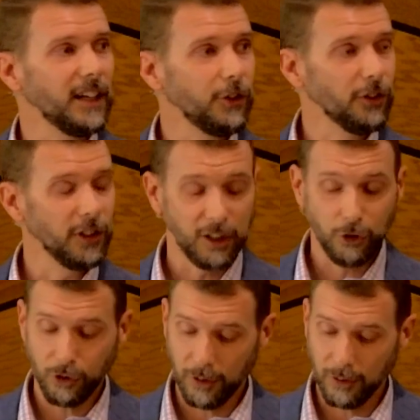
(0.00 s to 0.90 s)

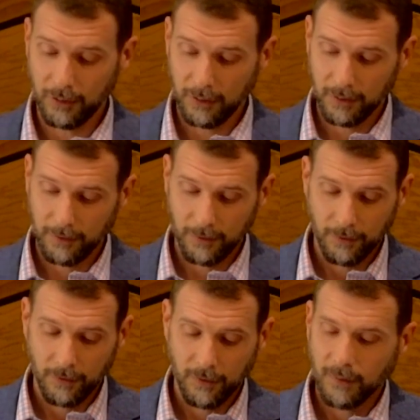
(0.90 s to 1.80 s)
isolation.
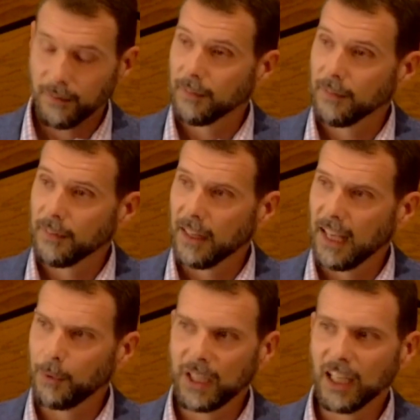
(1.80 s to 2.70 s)

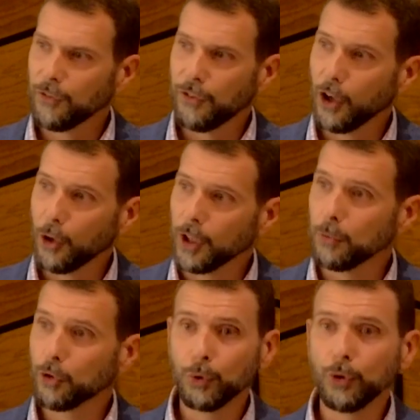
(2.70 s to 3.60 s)
And we can't follow
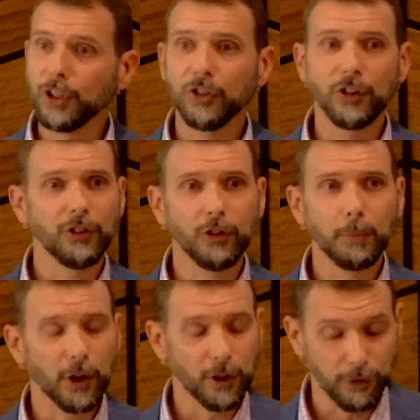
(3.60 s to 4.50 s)
him truly just as
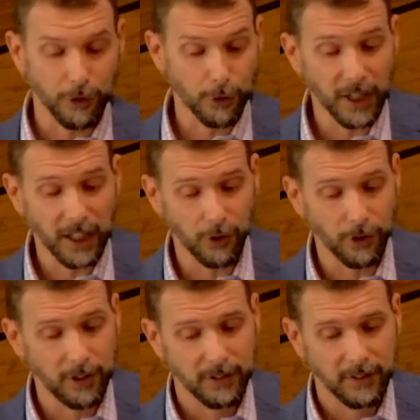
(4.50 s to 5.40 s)
part of the
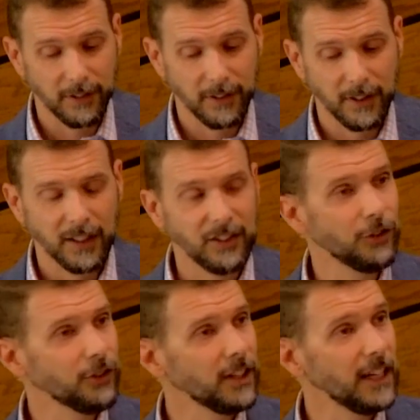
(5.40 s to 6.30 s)
crowd,
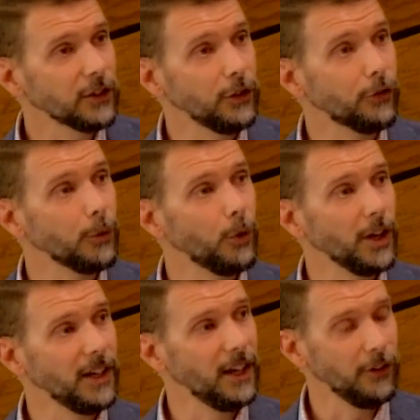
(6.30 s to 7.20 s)
disconnected from one
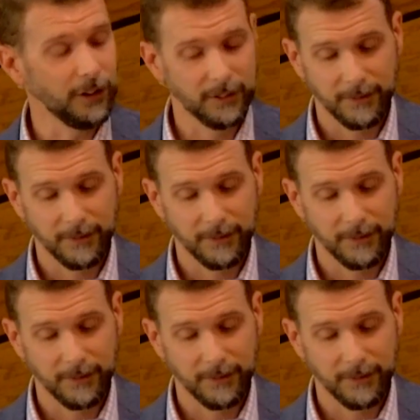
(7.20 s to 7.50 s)
another.